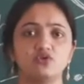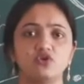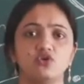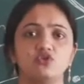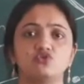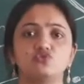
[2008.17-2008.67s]

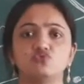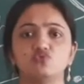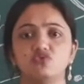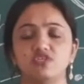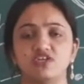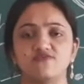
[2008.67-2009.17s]
two
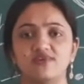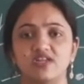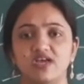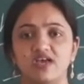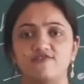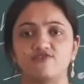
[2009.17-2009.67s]
equal
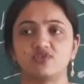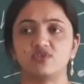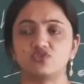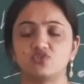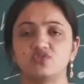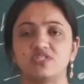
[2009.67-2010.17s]
halves. So
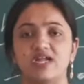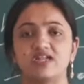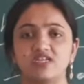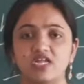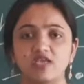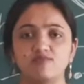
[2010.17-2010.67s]
that
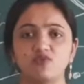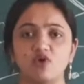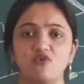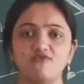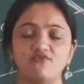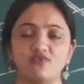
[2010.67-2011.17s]
type of
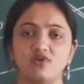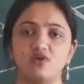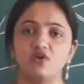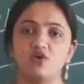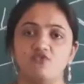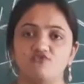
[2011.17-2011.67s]

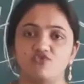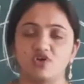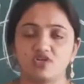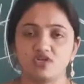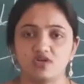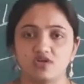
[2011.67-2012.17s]

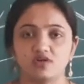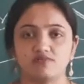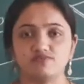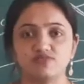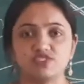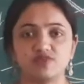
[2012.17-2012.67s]

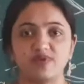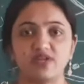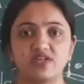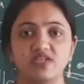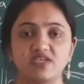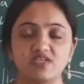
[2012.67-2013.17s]
symmetry
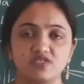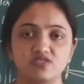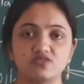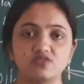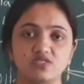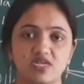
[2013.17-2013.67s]
is
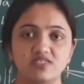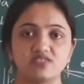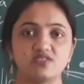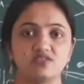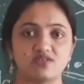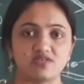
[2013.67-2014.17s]

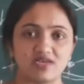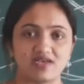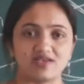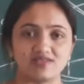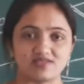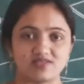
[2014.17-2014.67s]
considered
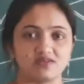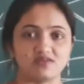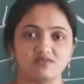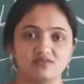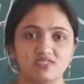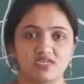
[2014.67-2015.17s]
as
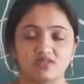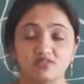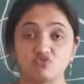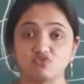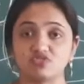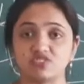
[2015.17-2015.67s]

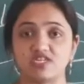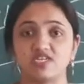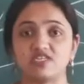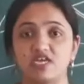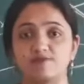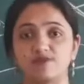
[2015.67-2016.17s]
those three
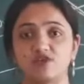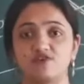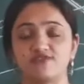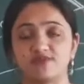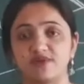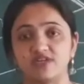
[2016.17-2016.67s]
types of
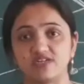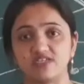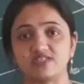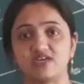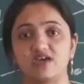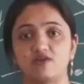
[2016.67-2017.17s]
symmetries
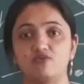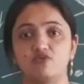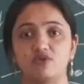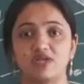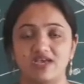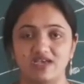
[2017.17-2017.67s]
are known
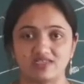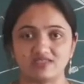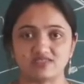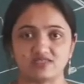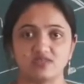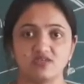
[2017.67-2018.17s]
as
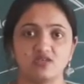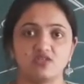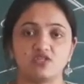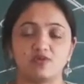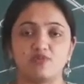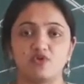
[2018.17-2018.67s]
the
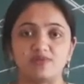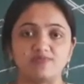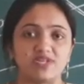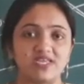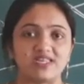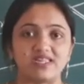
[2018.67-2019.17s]
body
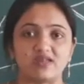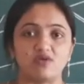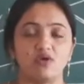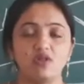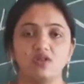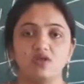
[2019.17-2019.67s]
plane and
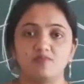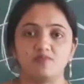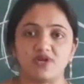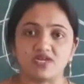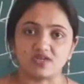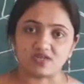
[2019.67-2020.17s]
all.
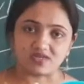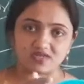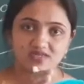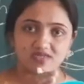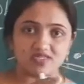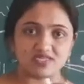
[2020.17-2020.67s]
But in
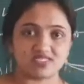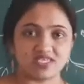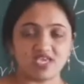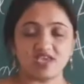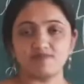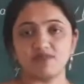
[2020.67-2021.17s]
the
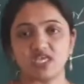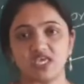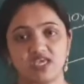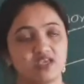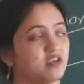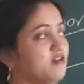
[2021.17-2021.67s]
same
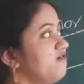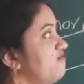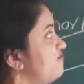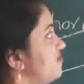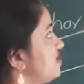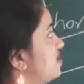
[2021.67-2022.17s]
thing,
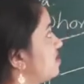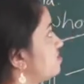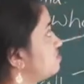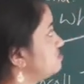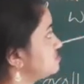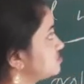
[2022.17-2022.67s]
we are going
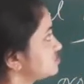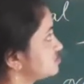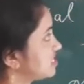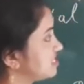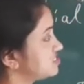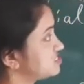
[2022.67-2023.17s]
to
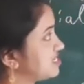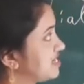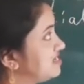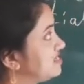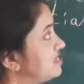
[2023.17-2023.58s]
study